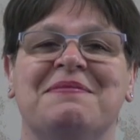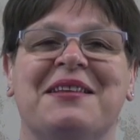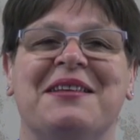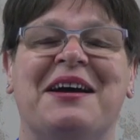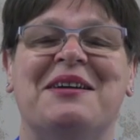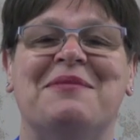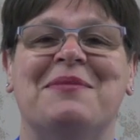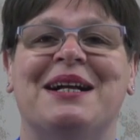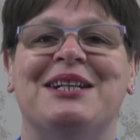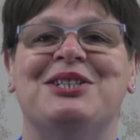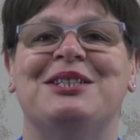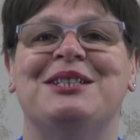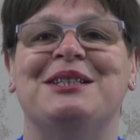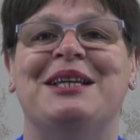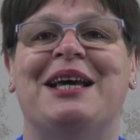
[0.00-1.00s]
I
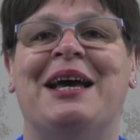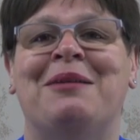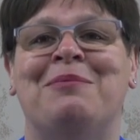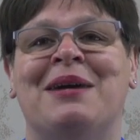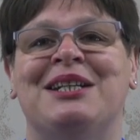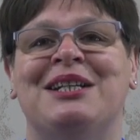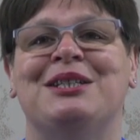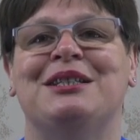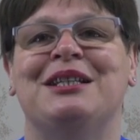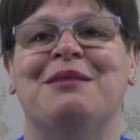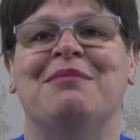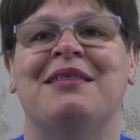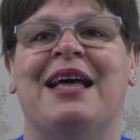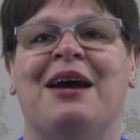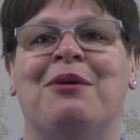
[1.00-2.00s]
imagined it, I imagined
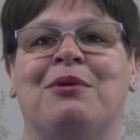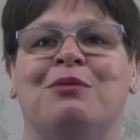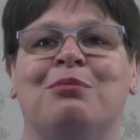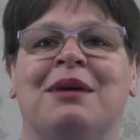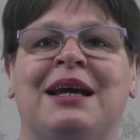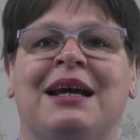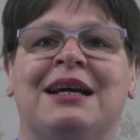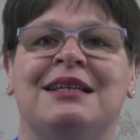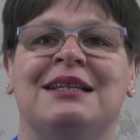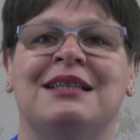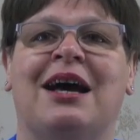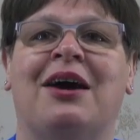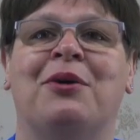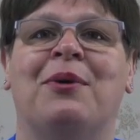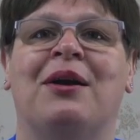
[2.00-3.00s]
him there with me as
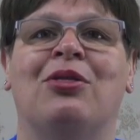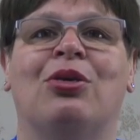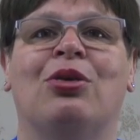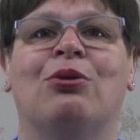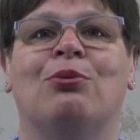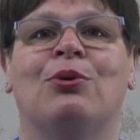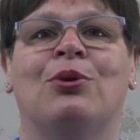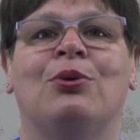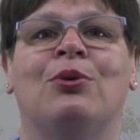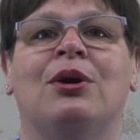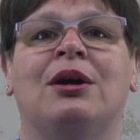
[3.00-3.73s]
I went through